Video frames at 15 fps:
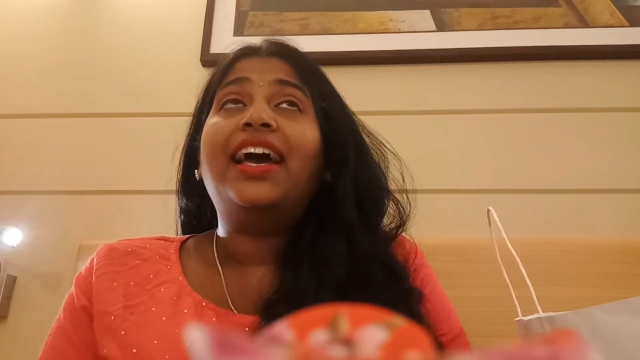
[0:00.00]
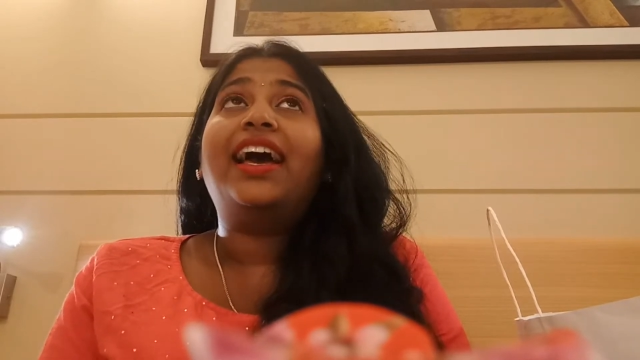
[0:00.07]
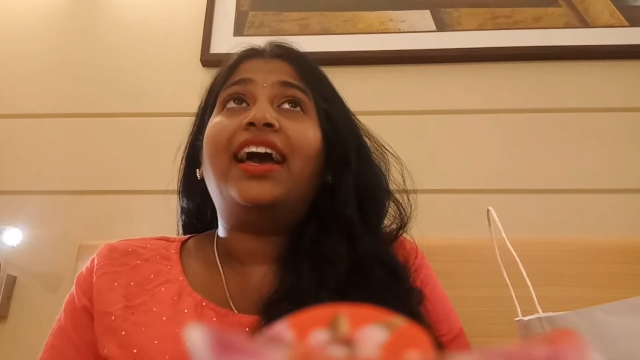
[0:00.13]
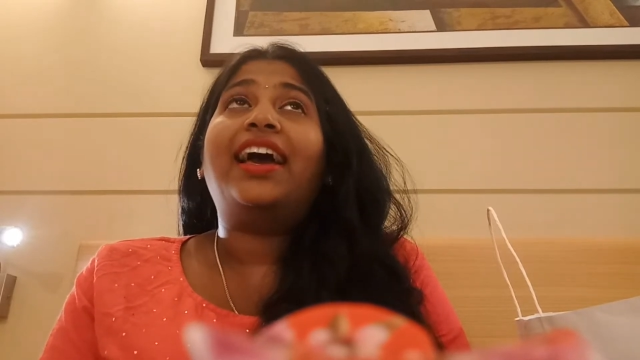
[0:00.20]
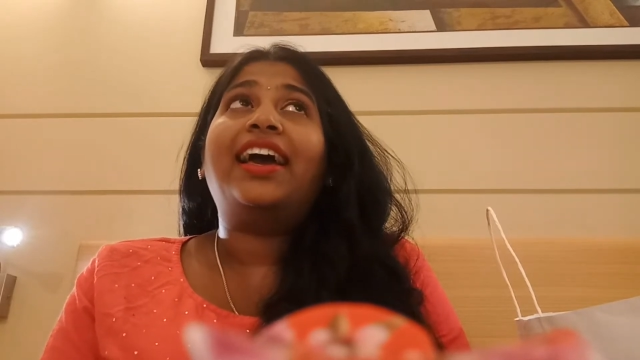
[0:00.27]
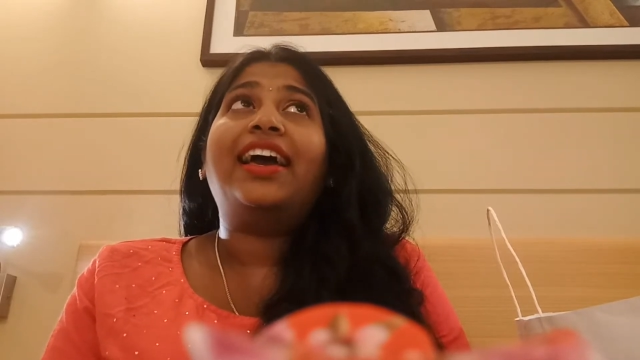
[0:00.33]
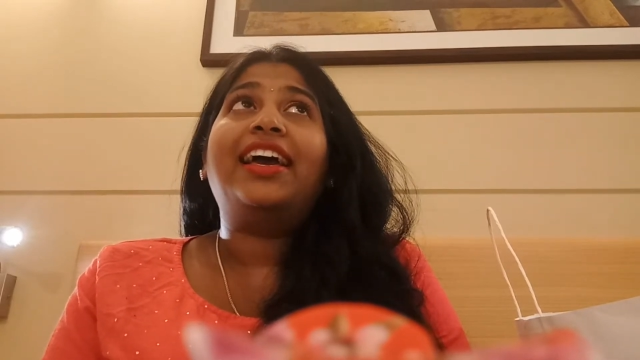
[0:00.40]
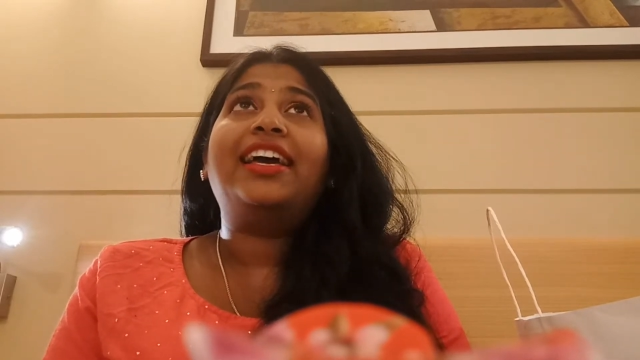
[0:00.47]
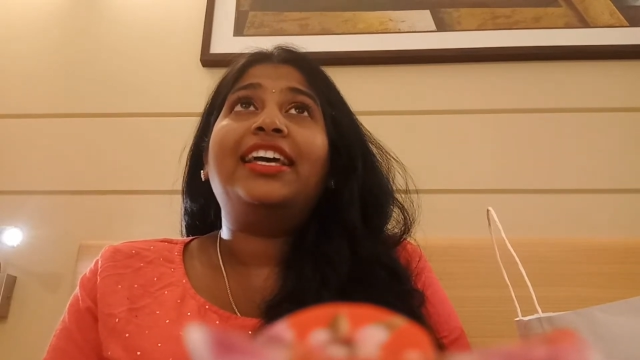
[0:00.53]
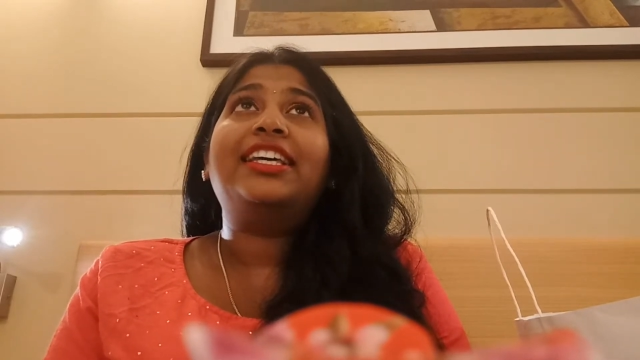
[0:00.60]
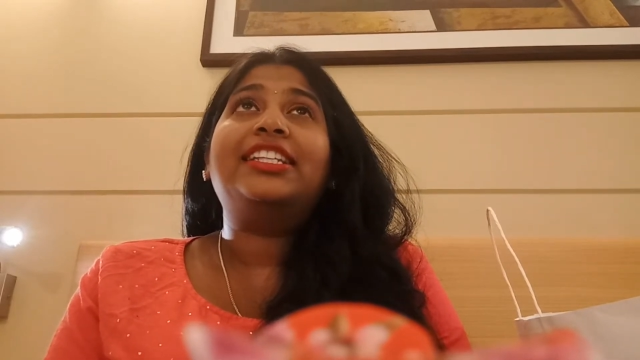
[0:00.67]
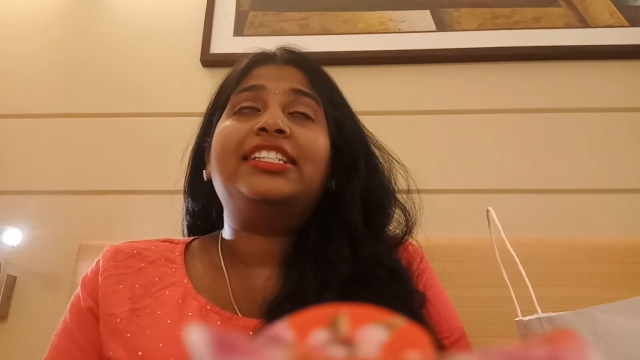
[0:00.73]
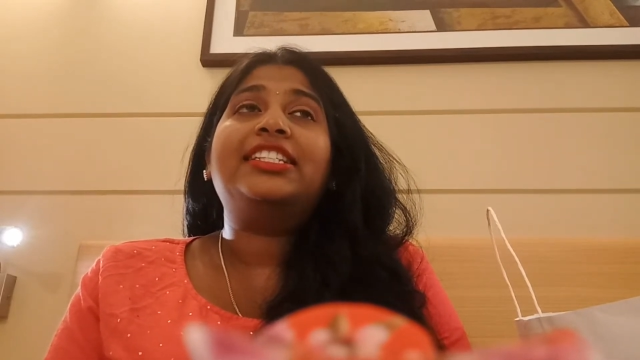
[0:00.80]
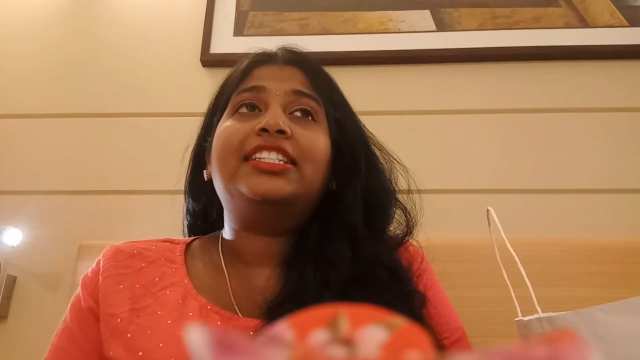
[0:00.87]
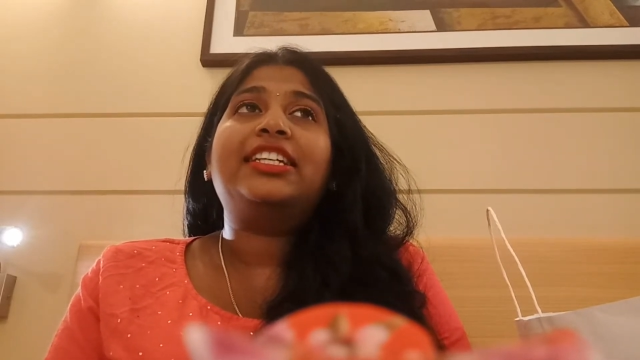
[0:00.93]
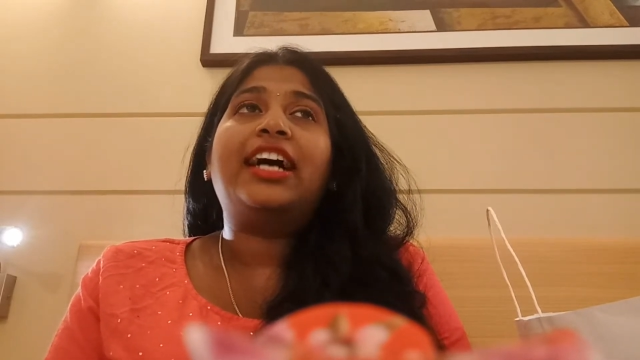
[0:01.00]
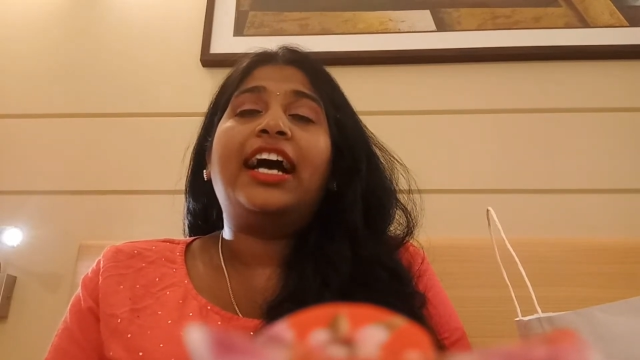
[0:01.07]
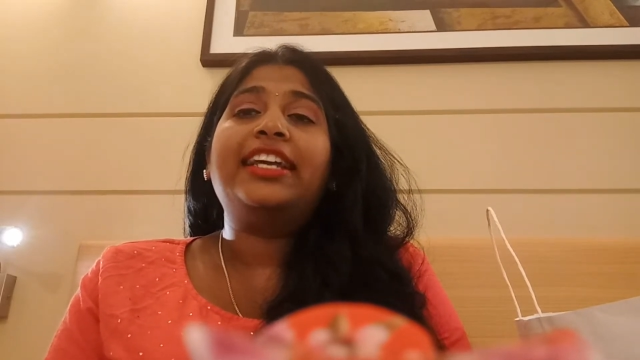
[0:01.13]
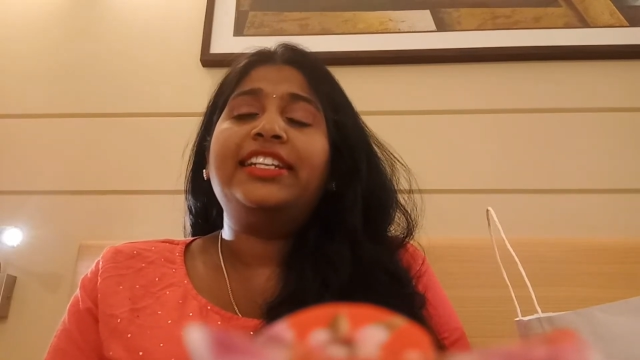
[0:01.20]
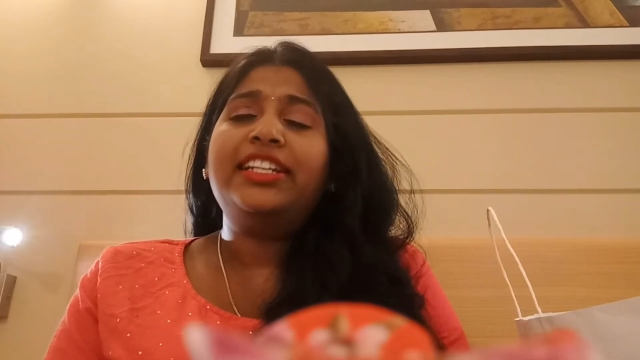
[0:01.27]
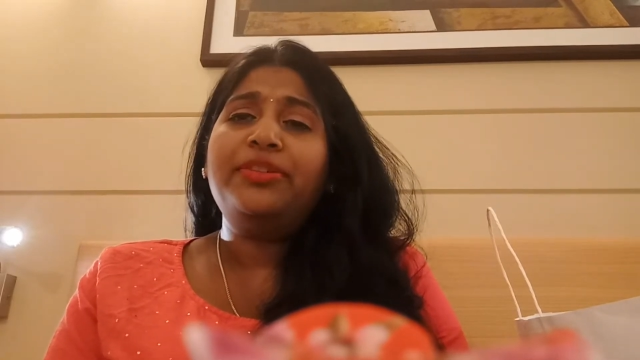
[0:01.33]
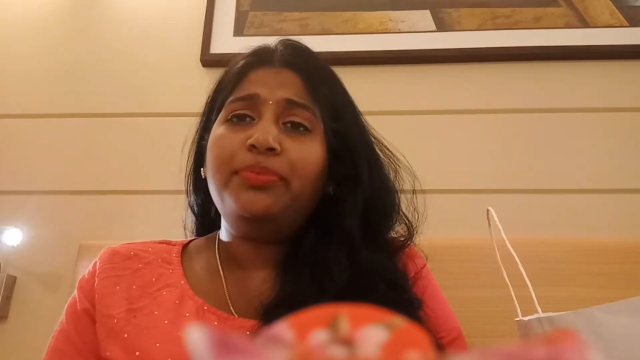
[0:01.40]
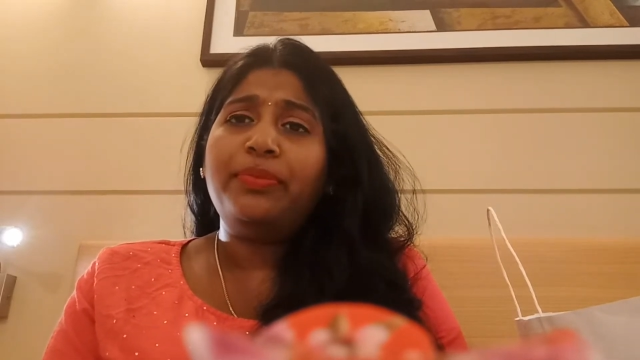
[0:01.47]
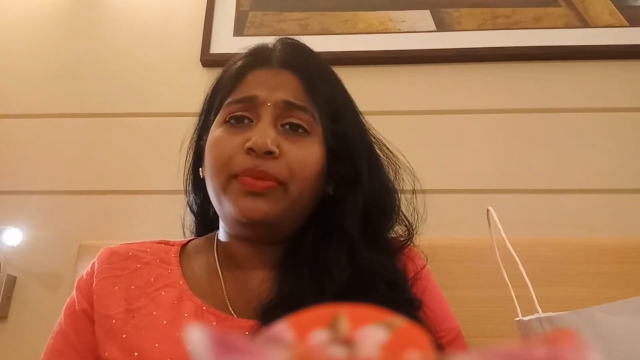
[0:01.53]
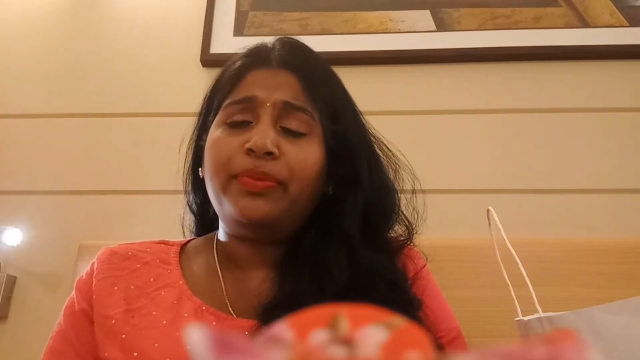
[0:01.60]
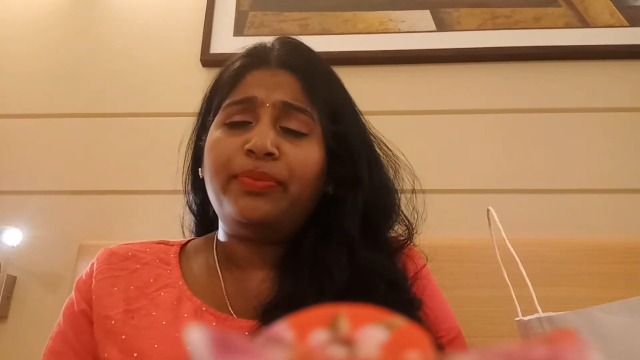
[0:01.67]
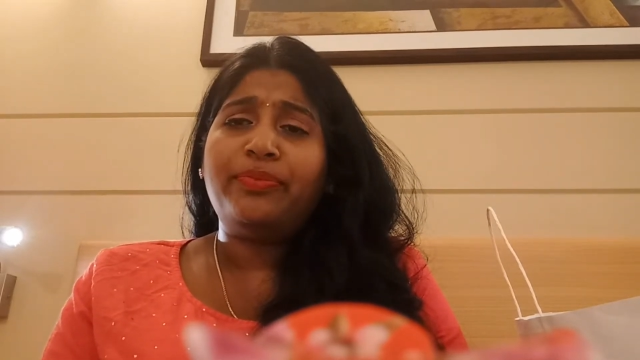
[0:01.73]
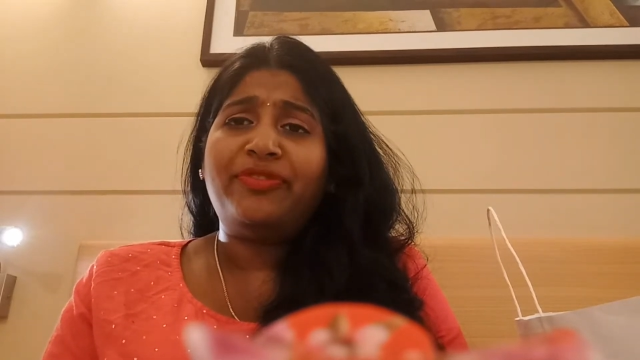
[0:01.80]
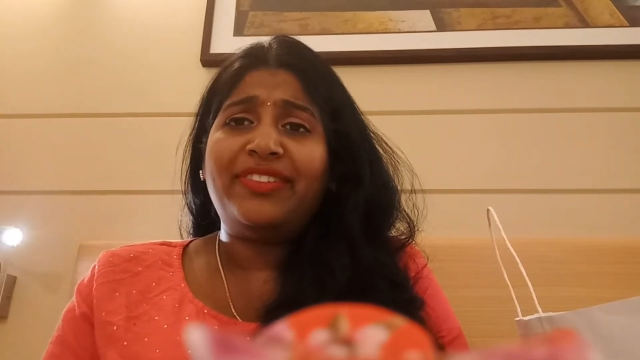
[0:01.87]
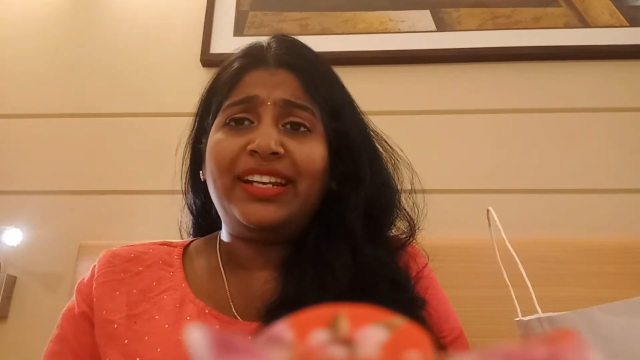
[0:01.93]
and I
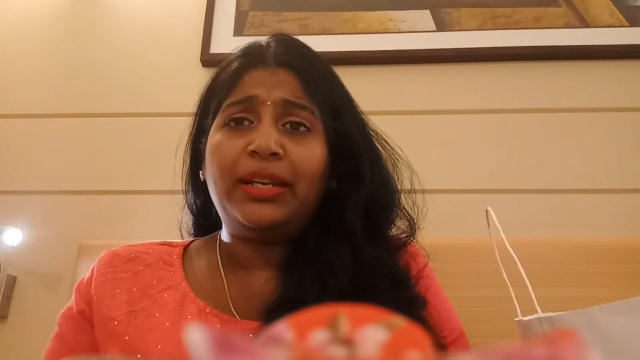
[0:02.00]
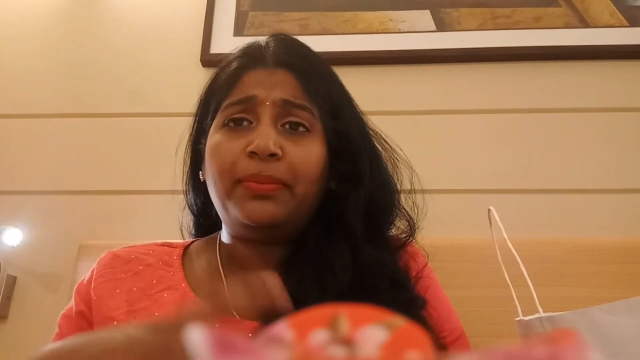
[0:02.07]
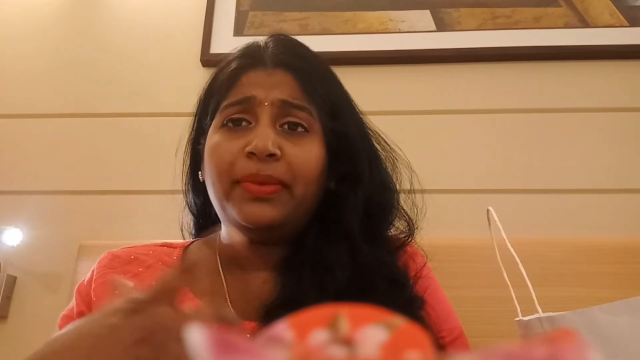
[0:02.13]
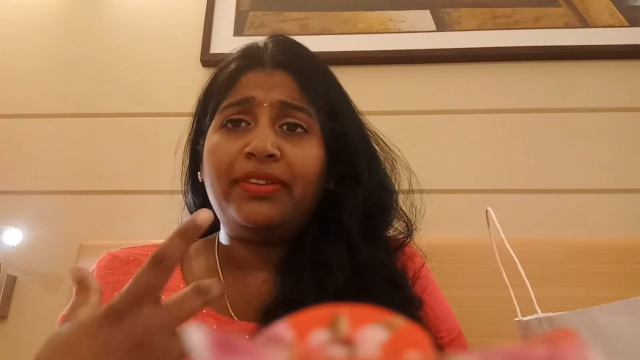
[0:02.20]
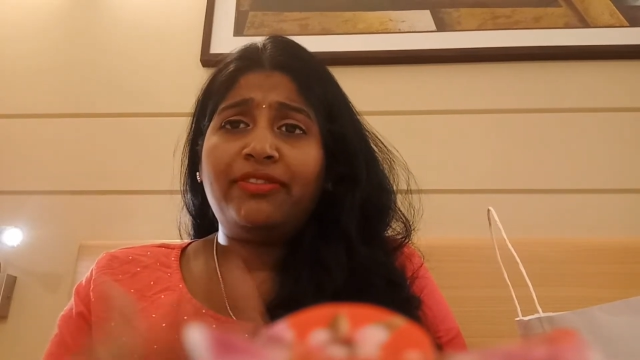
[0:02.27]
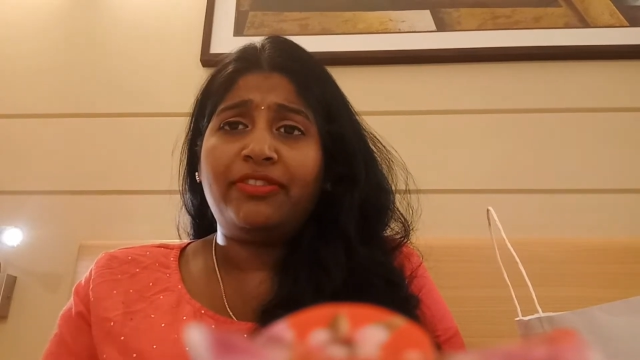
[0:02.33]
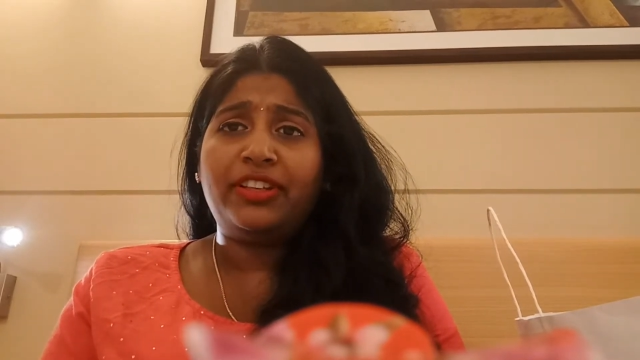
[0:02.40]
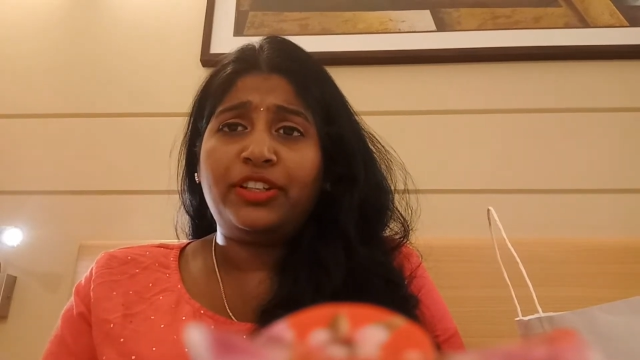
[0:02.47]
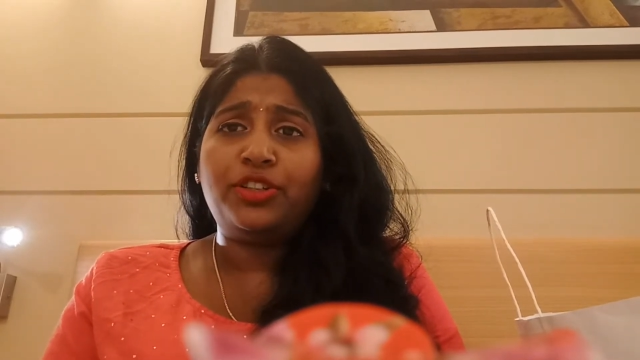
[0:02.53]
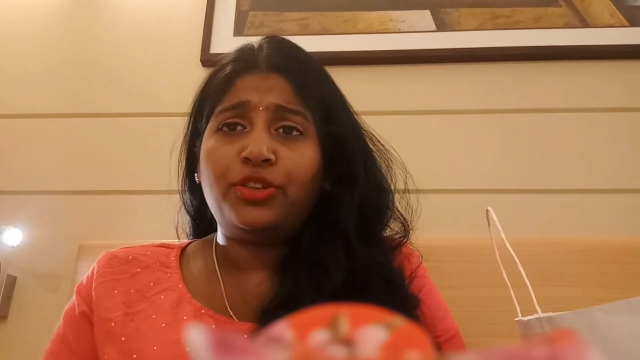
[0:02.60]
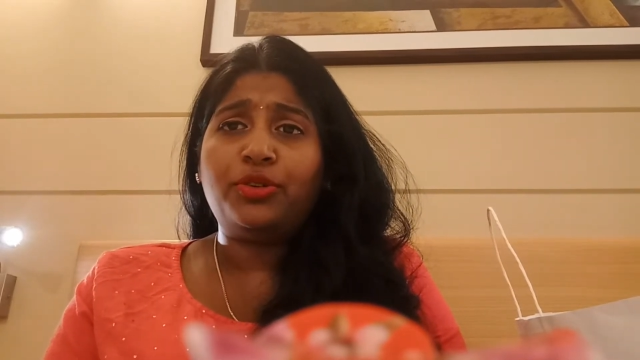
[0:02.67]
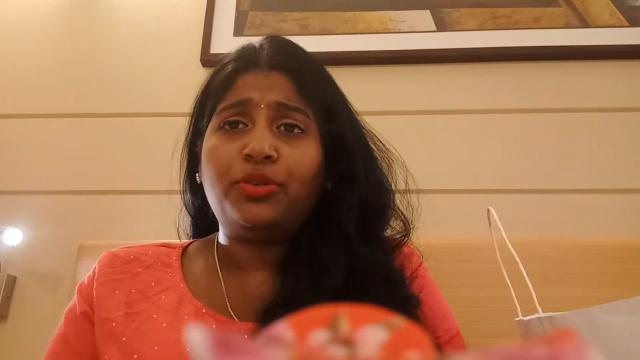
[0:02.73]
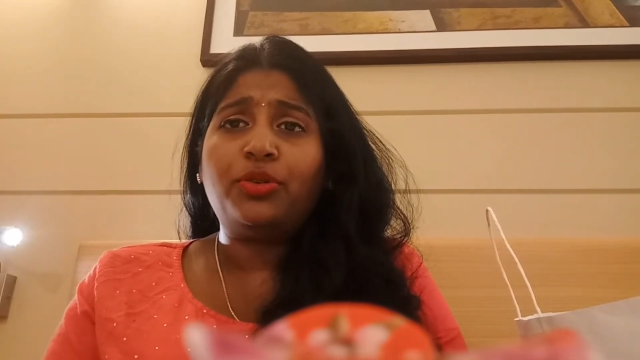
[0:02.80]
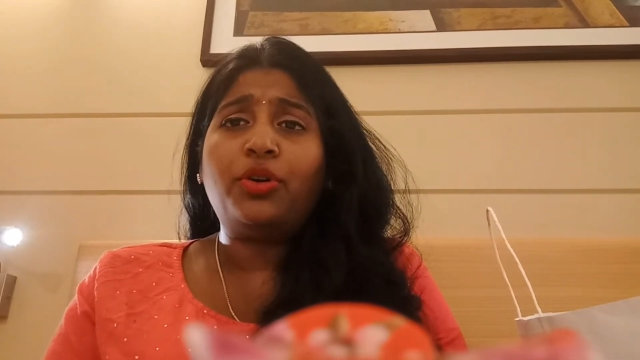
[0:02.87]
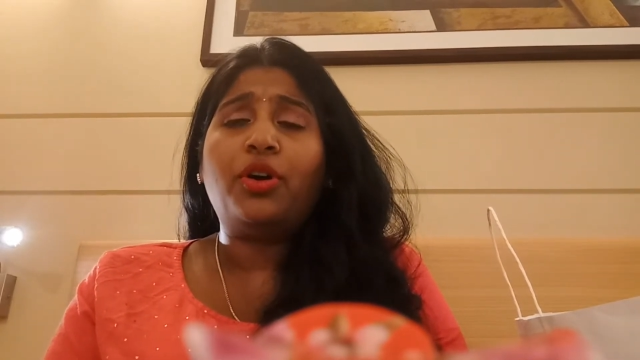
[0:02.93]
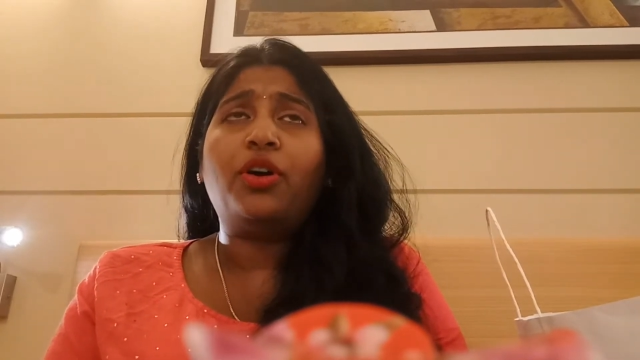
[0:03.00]
did film a video